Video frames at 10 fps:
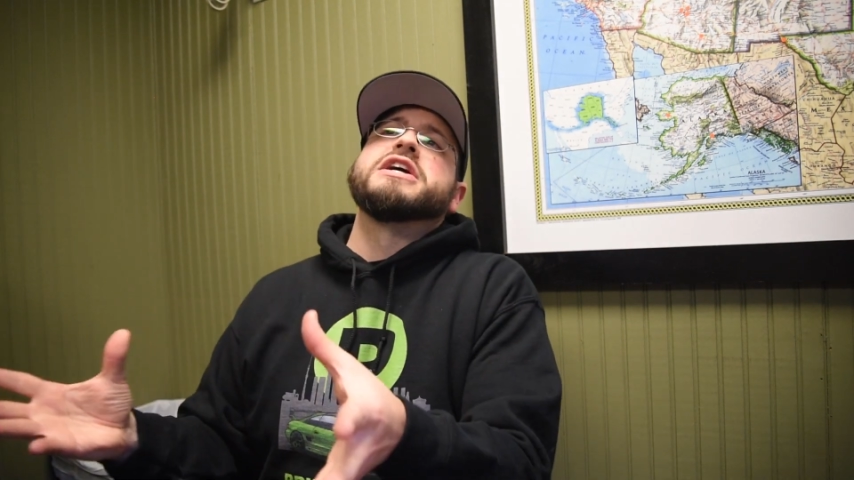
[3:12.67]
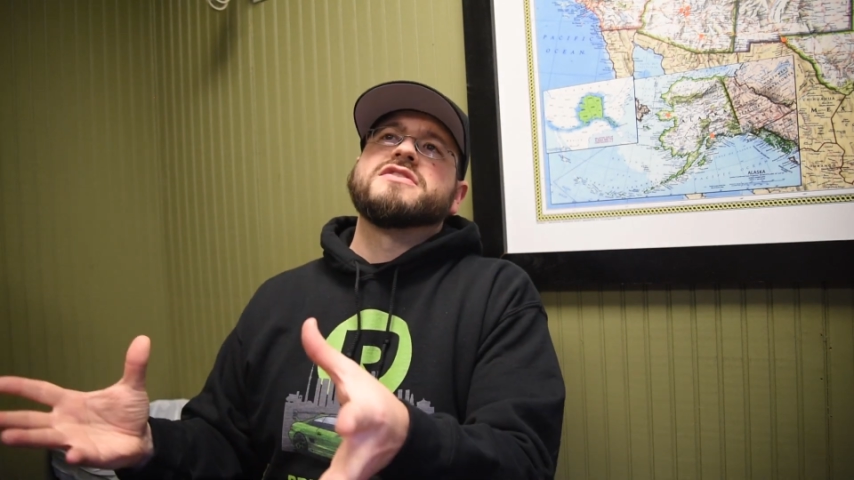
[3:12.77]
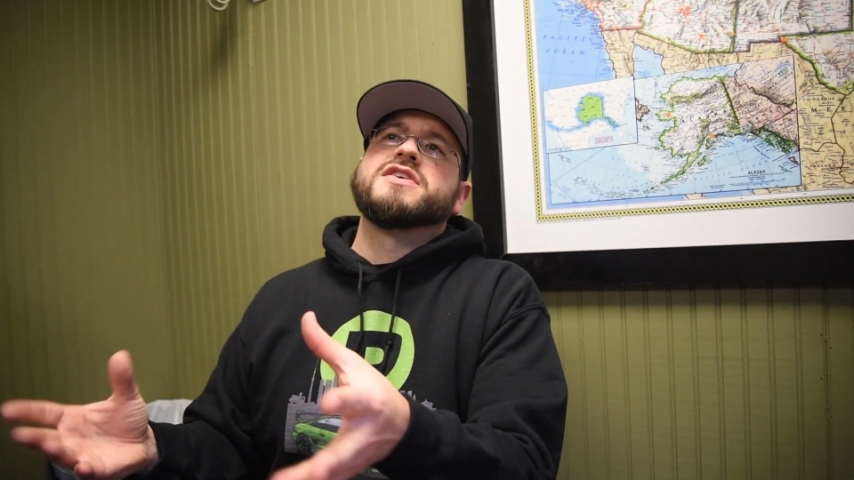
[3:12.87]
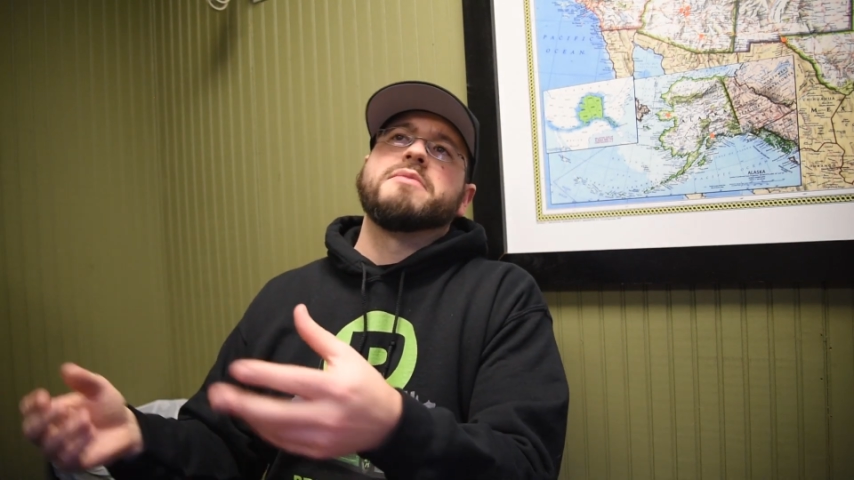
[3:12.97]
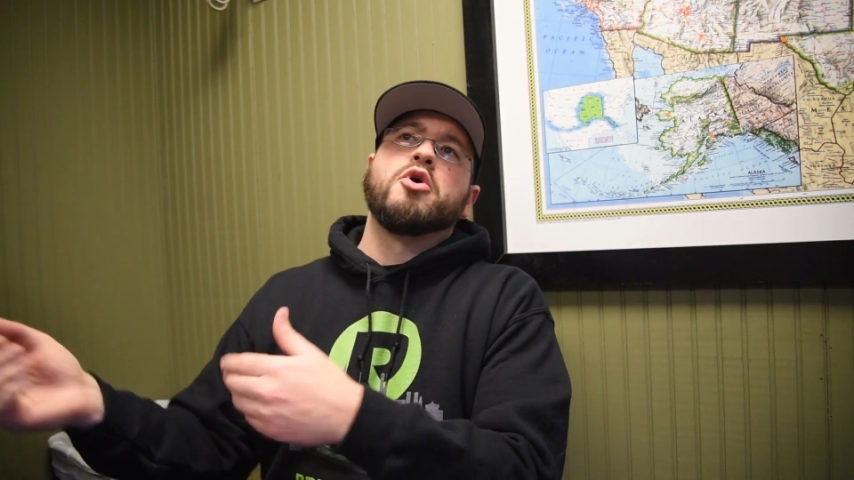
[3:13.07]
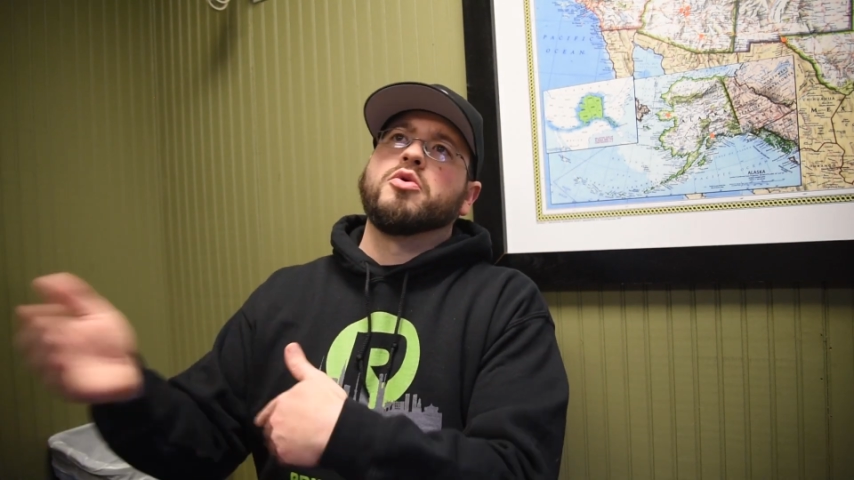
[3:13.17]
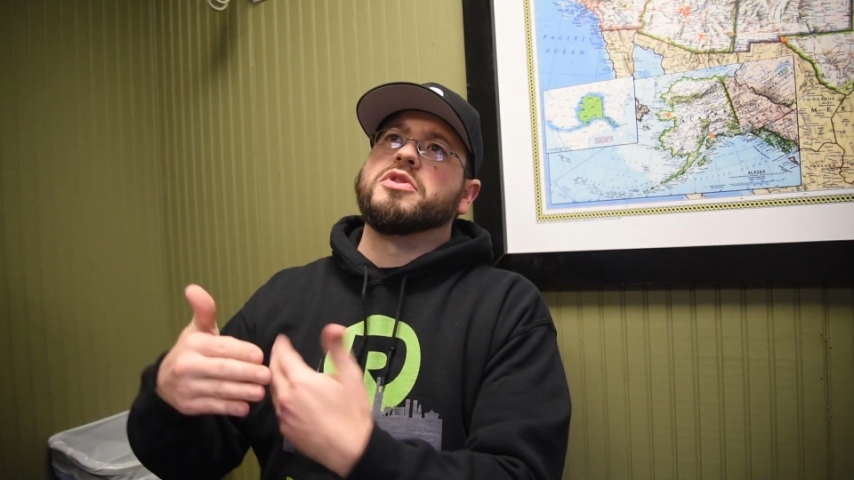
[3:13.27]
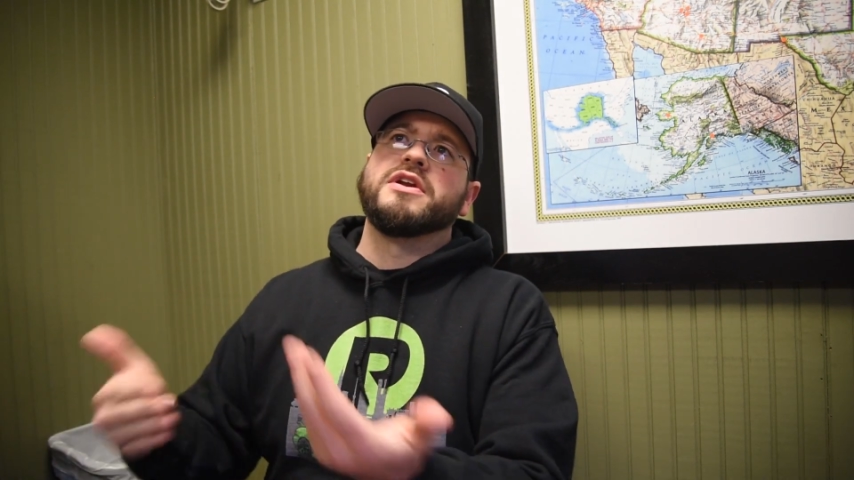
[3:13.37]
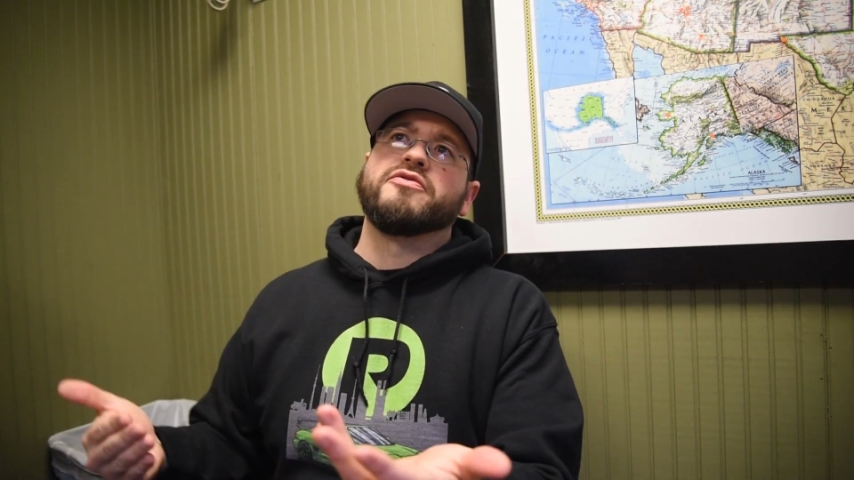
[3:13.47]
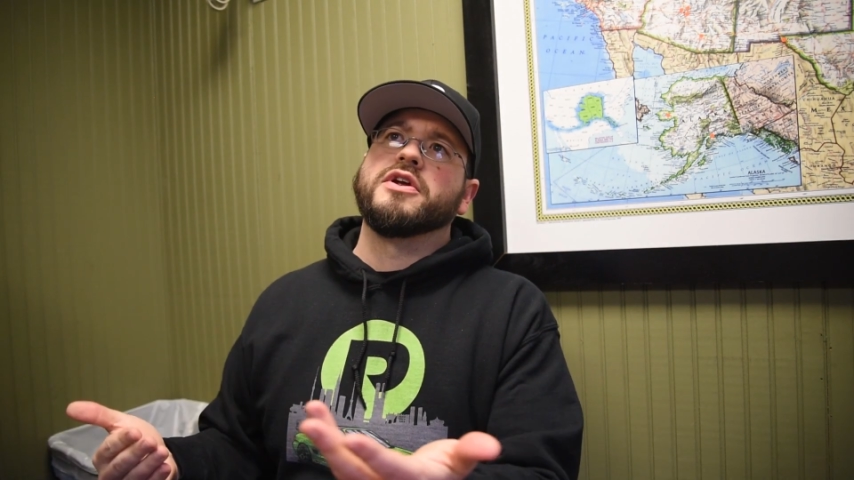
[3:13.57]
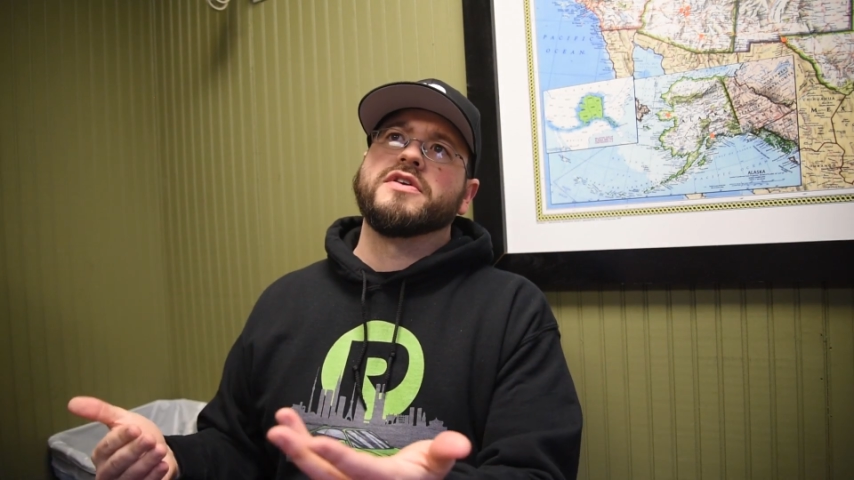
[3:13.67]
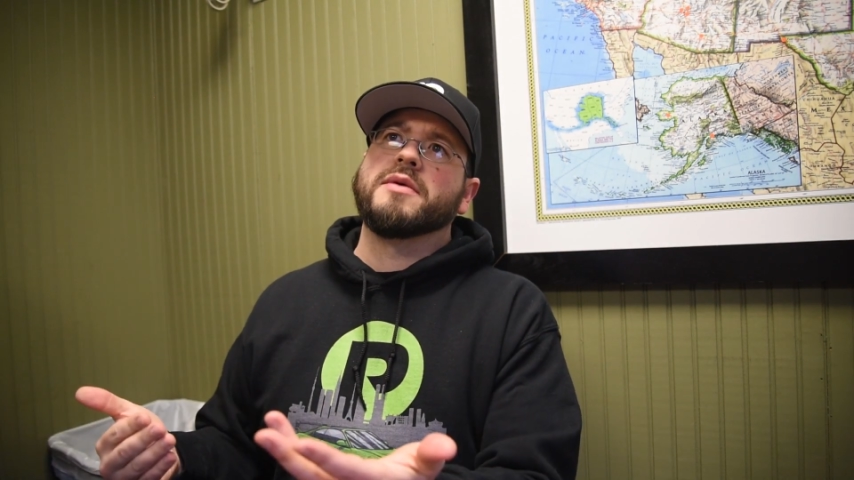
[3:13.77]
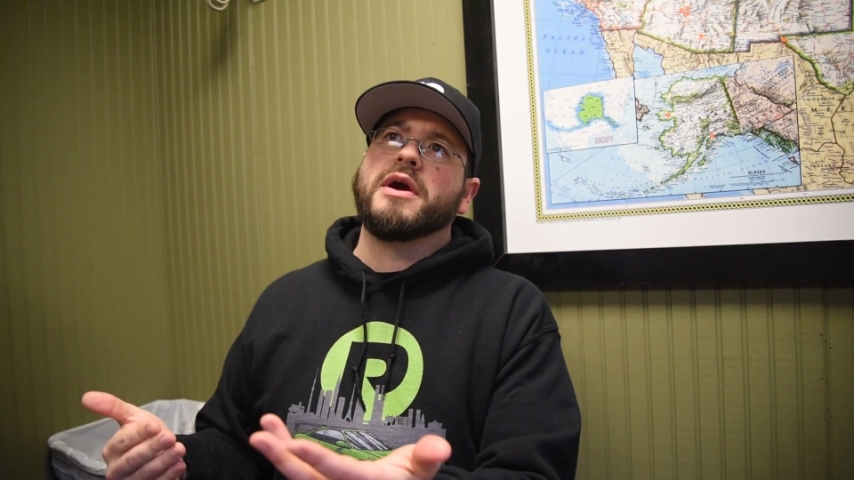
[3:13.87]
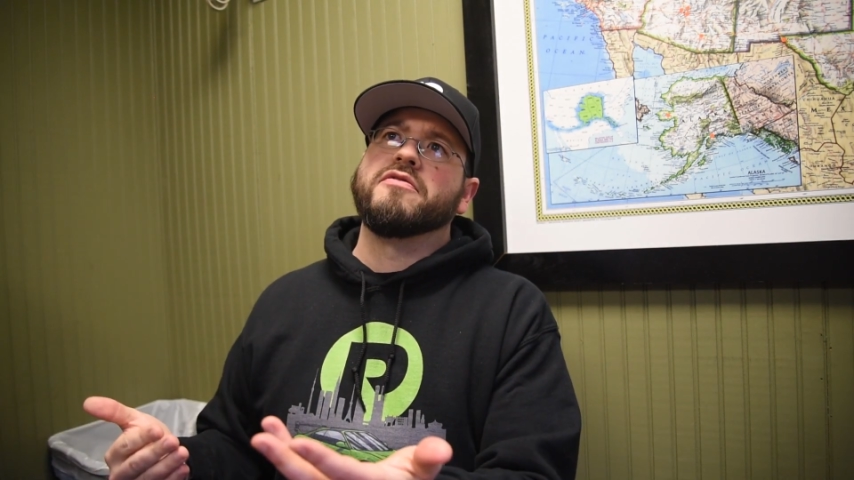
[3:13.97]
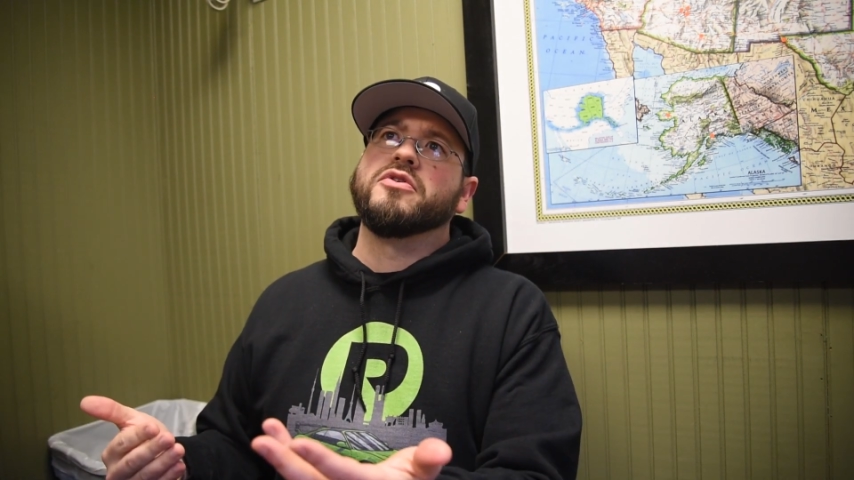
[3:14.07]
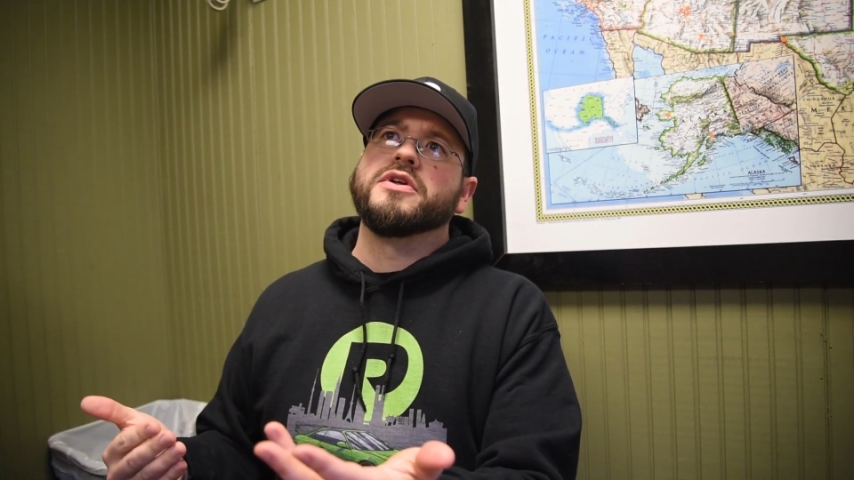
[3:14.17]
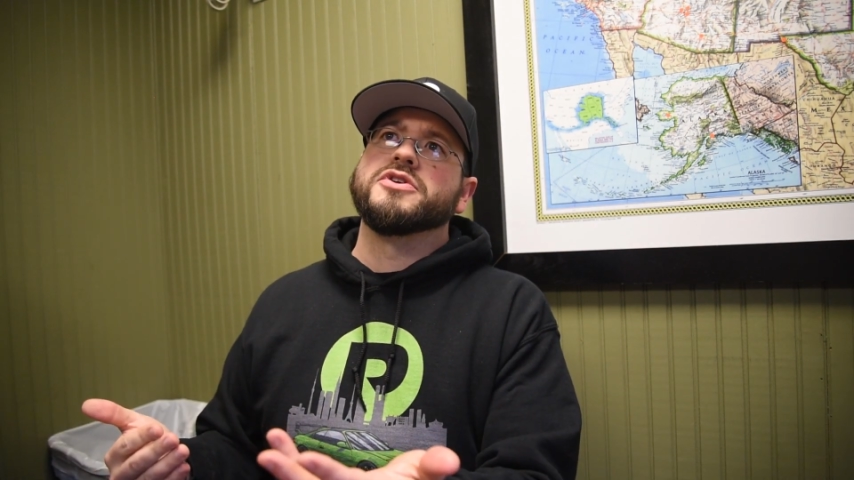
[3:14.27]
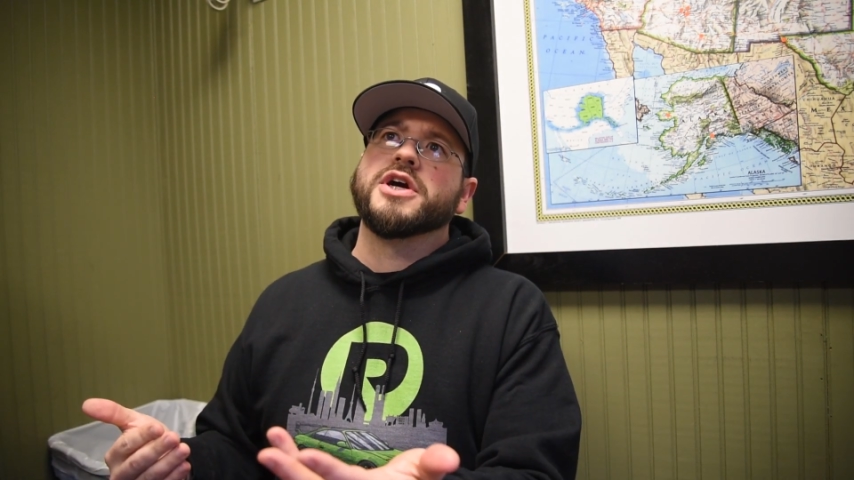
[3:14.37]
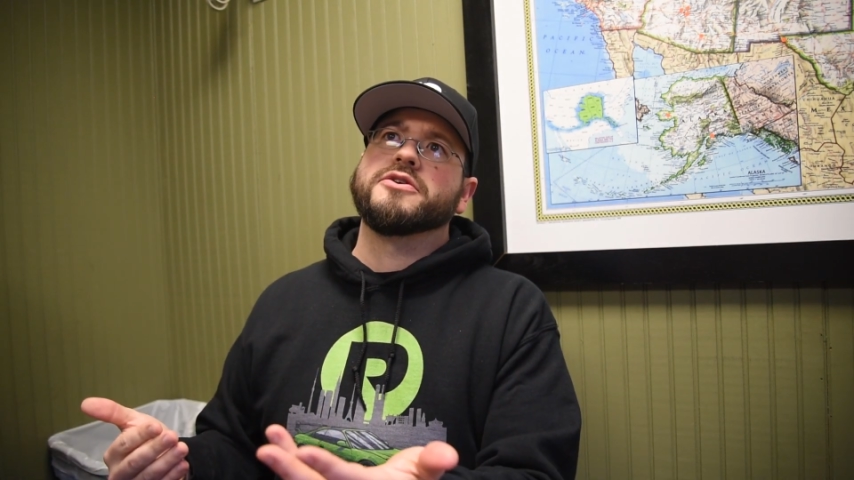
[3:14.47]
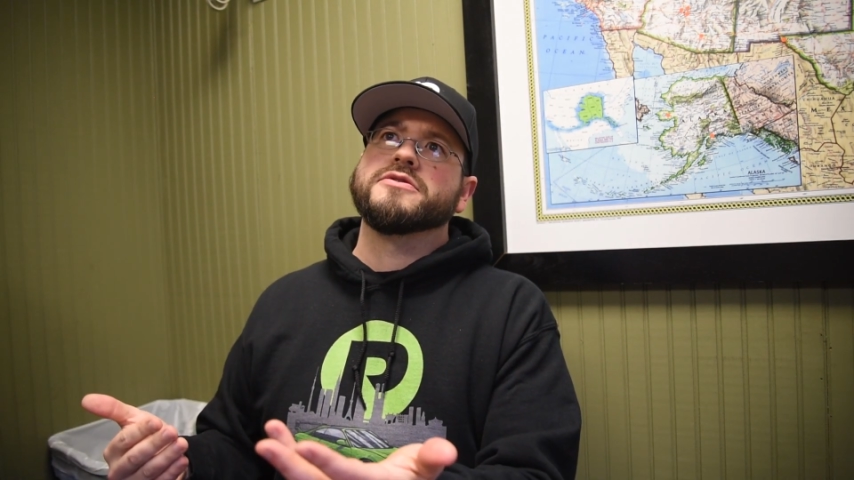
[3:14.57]
it's the same motor with a different intake manifold and
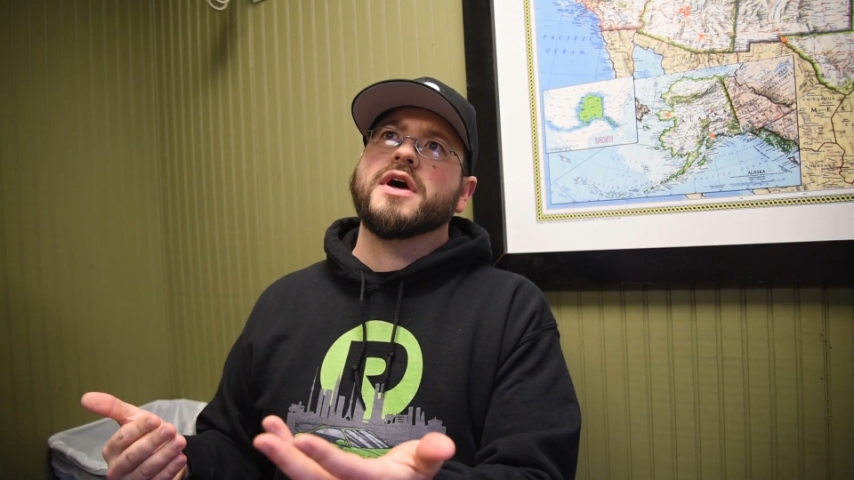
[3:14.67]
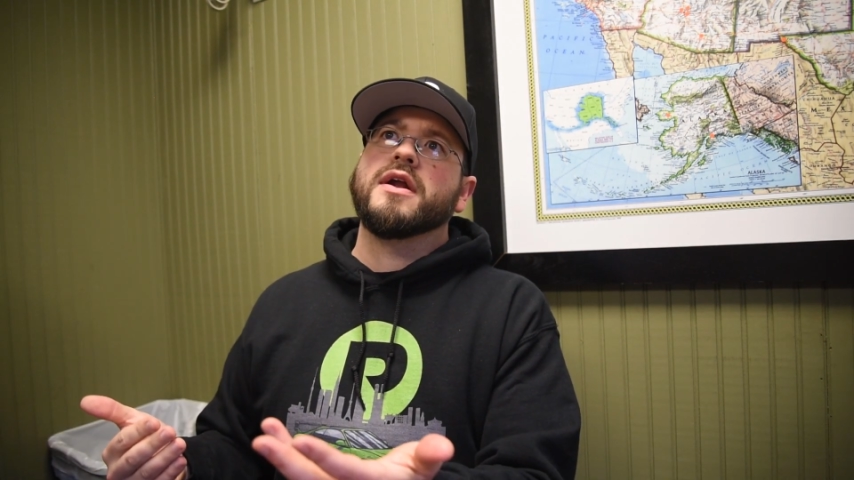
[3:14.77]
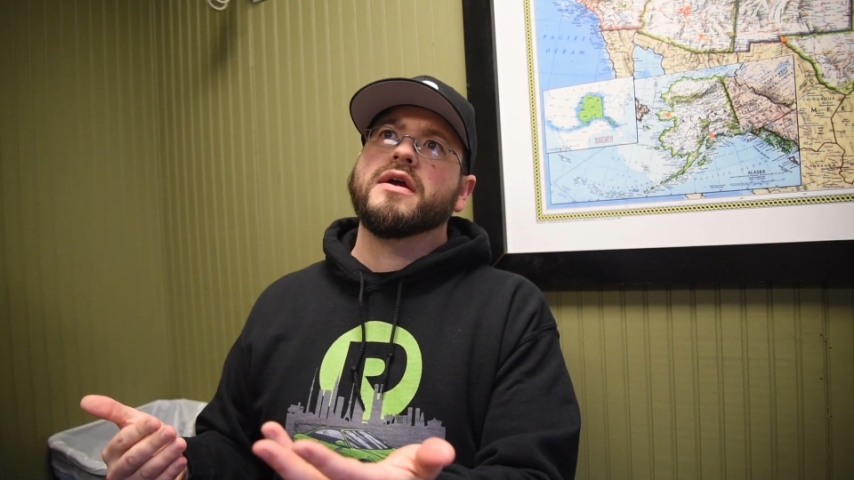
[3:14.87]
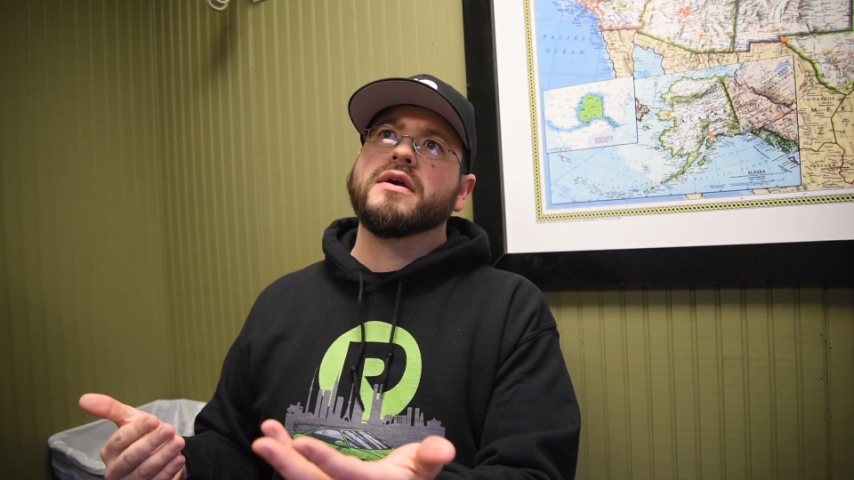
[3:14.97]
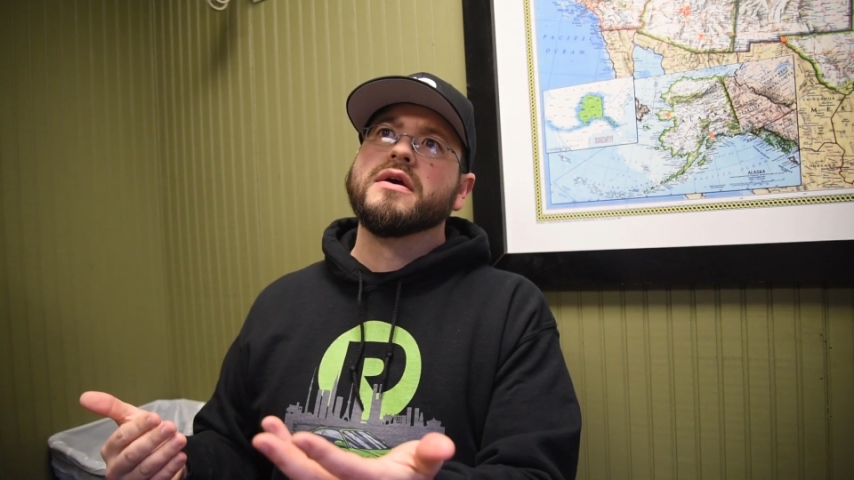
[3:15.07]
injectors on it.